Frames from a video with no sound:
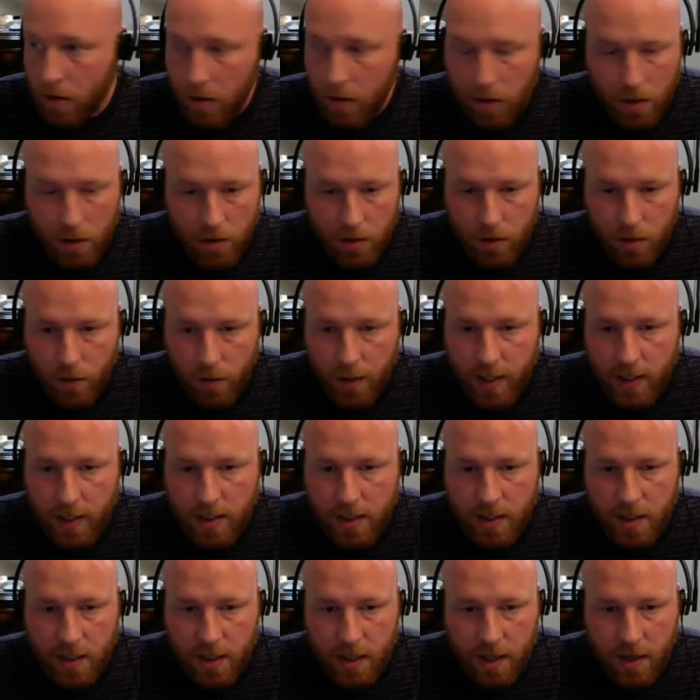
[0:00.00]
So we can
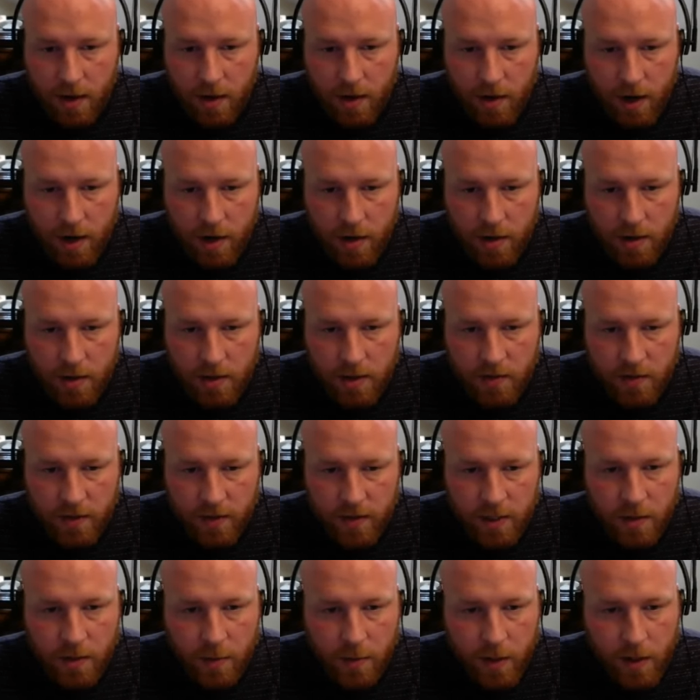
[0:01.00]
see that our error is
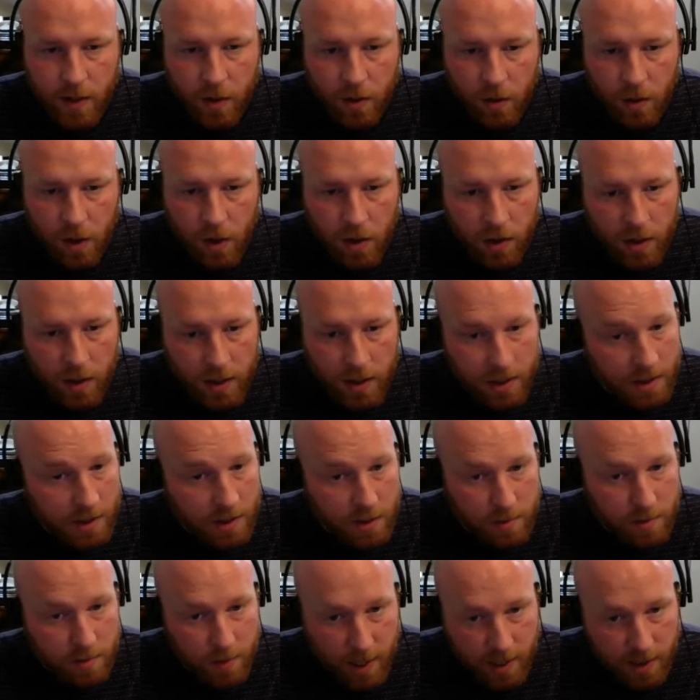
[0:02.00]
fixed. We no longer need
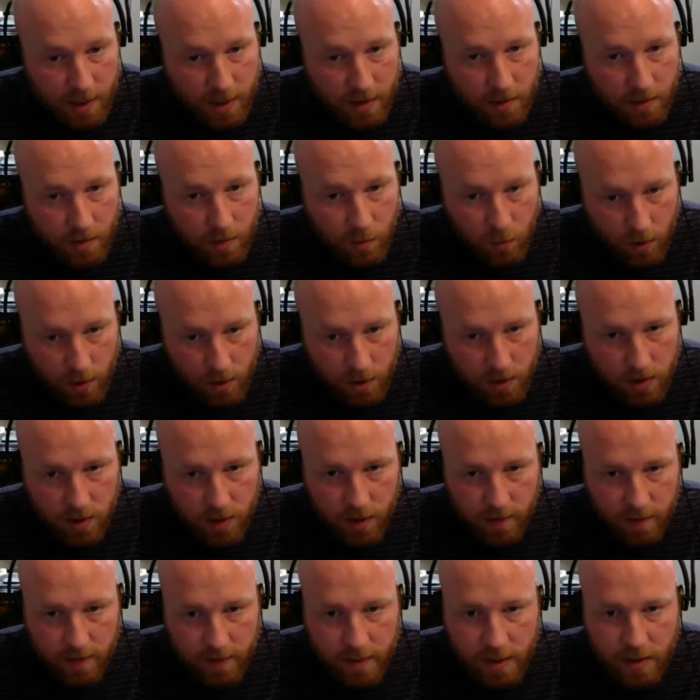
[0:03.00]
this mock work
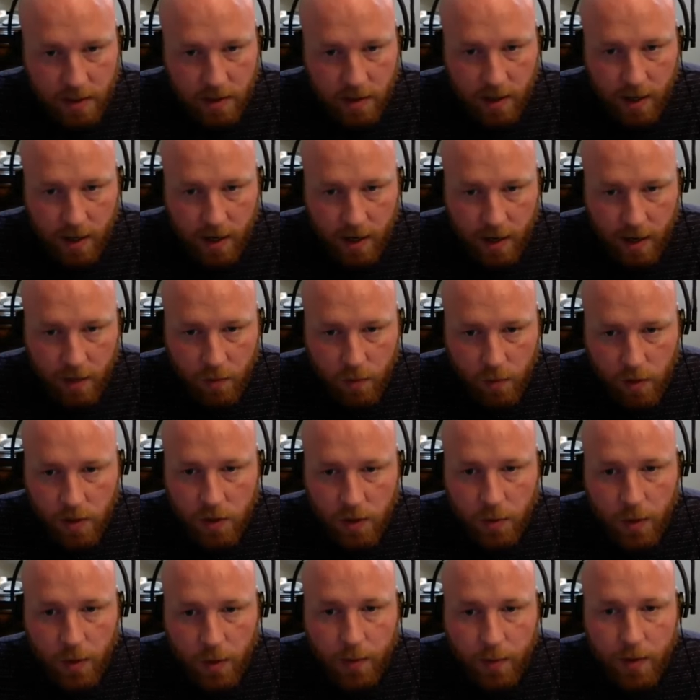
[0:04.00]
service, and
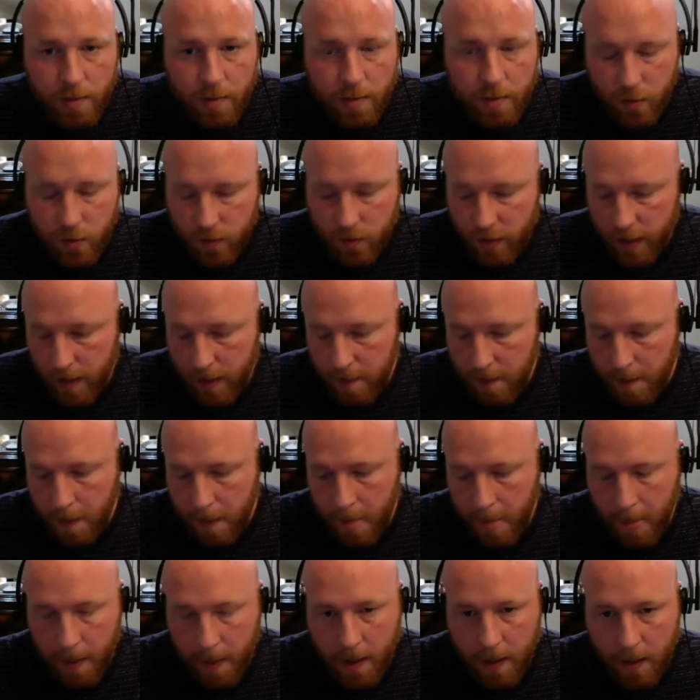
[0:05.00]
once we remove it,
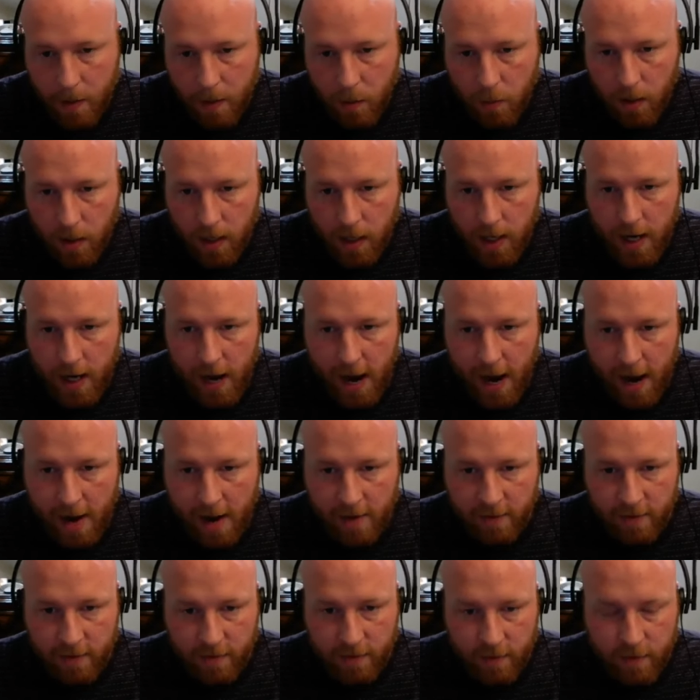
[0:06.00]
we're going to
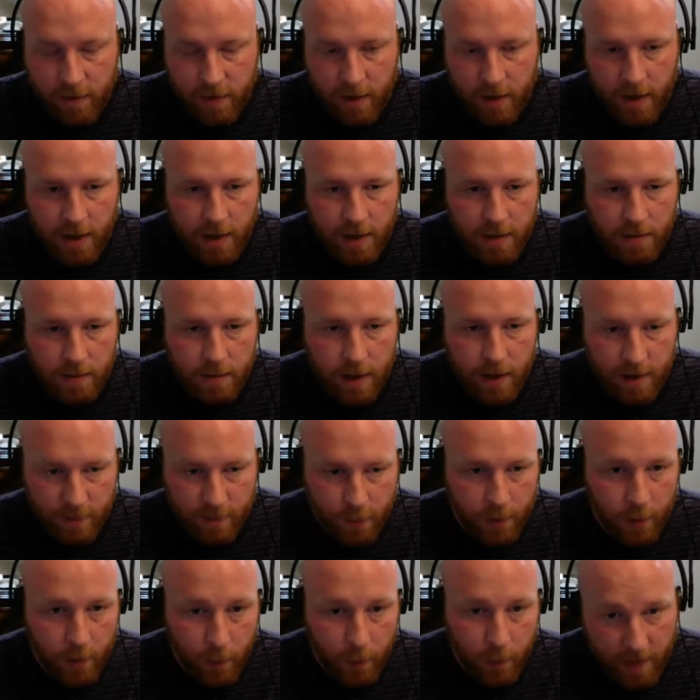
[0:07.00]
have, if
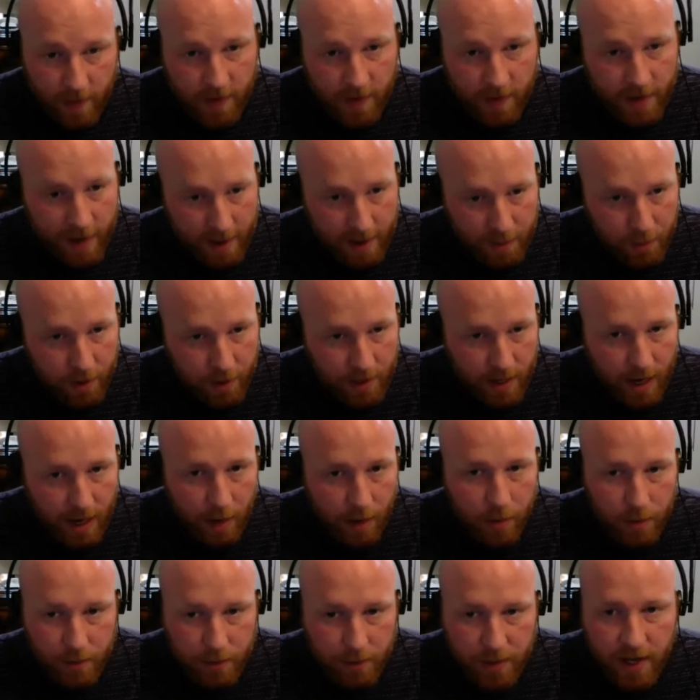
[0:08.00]
we ran the app right now,
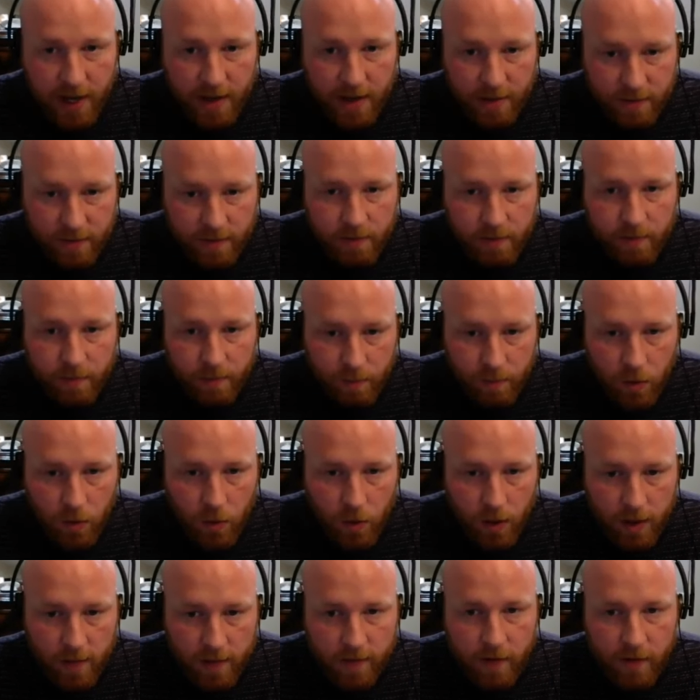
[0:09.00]
we would have
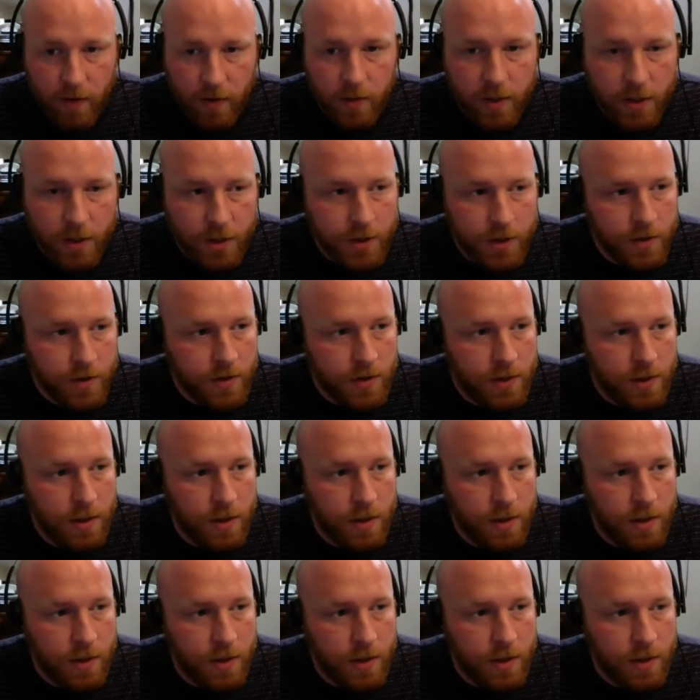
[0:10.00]
quite a few issues,